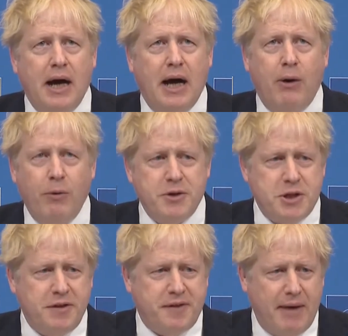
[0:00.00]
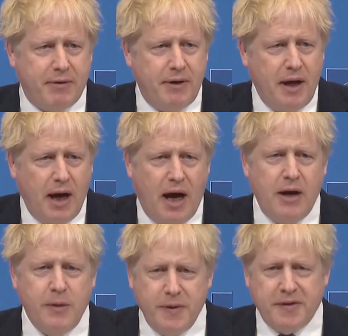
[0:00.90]
uh, or the G7 uh,
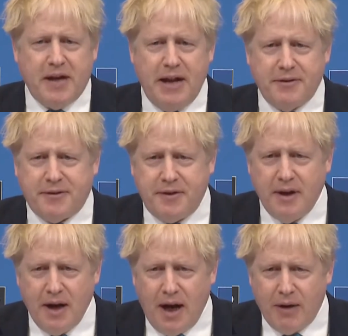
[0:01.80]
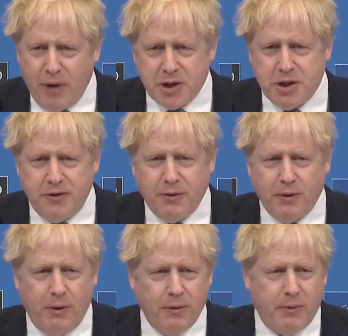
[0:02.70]
who is against uh, Russians or
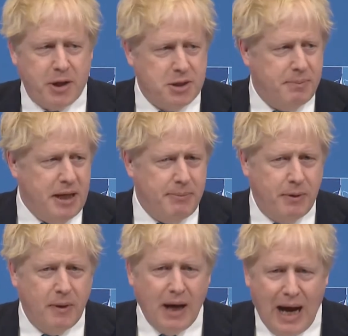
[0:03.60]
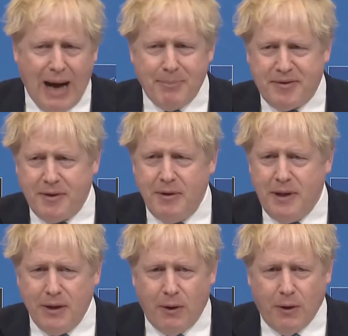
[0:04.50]
the, or the, Russian people.
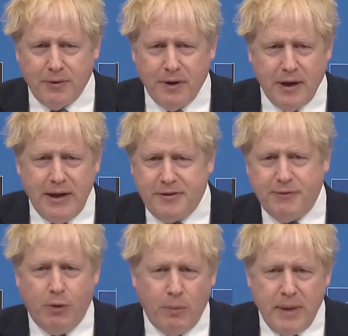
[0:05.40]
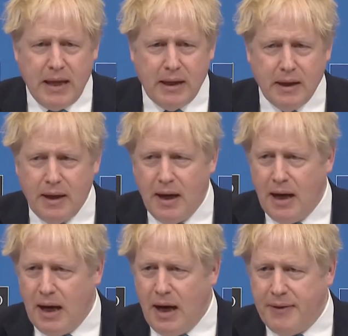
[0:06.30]
Absolutely not, least of all me.
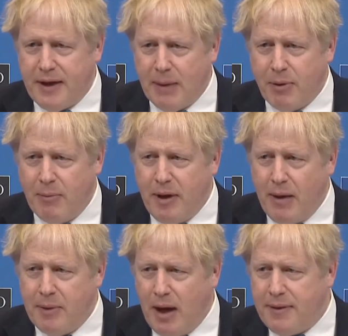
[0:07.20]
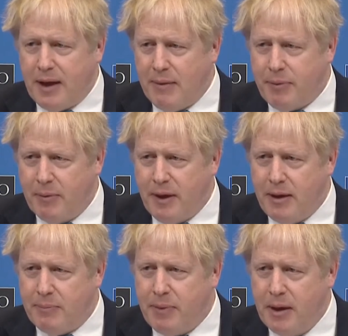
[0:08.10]
Uh, I think I'm probably I'm, I think I'm probably the
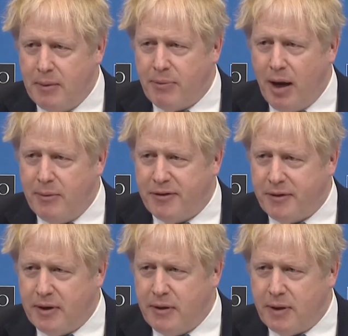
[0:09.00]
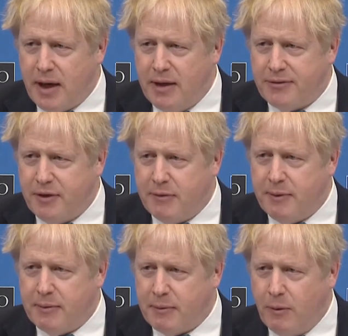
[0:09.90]
only prime minister in UK history to
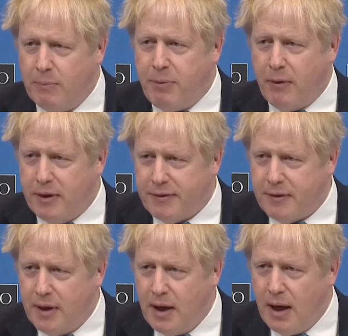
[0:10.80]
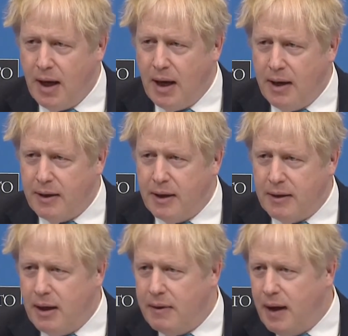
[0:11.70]
be called Boris.
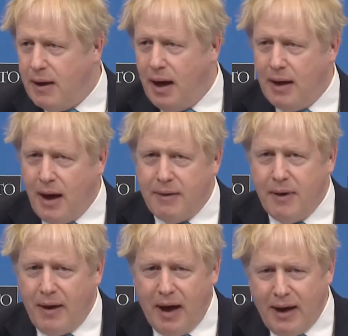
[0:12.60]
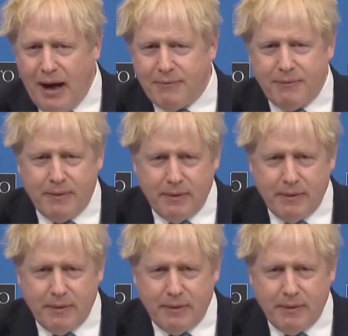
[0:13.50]
you know, I, I, I have